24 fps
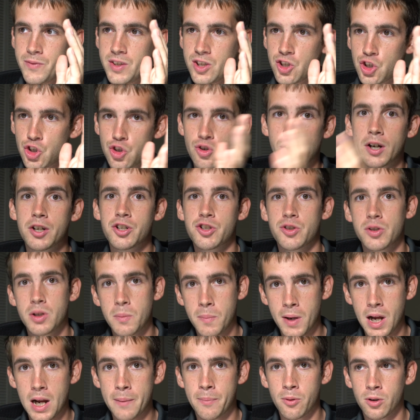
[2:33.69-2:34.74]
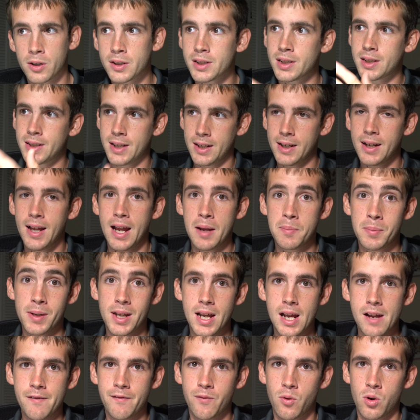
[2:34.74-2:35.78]
structure the paper because it's in
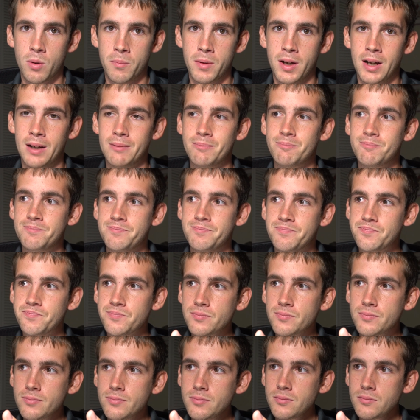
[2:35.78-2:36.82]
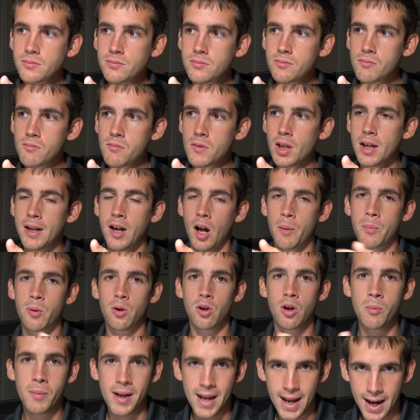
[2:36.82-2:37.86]
APA format, and I'll
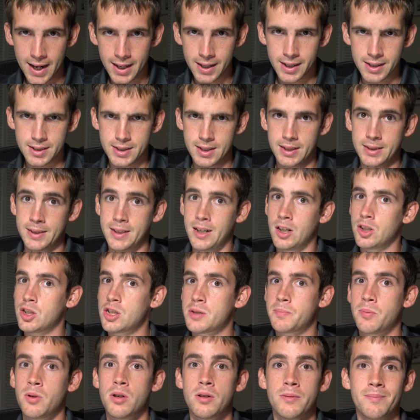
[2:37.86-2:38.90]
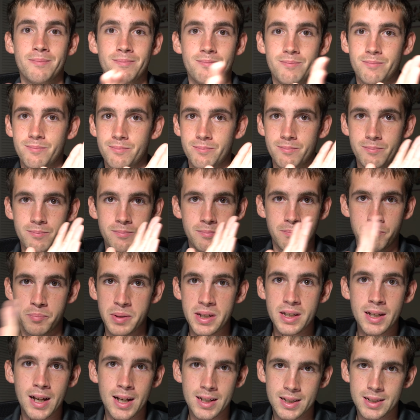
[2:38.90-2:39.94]
put all my headings, and then I'll just put
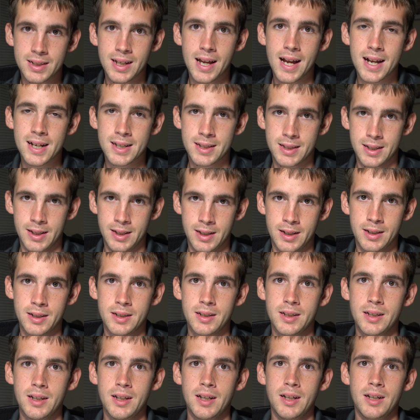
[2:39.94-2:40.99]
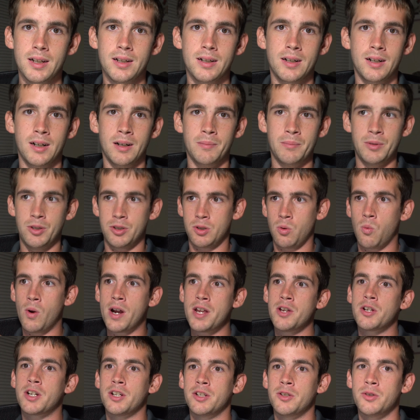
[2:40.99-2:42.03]
BS text in it. Um, there's a way
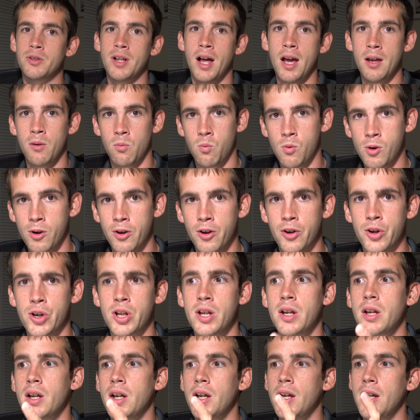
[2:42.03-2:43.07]
you can do that in Word.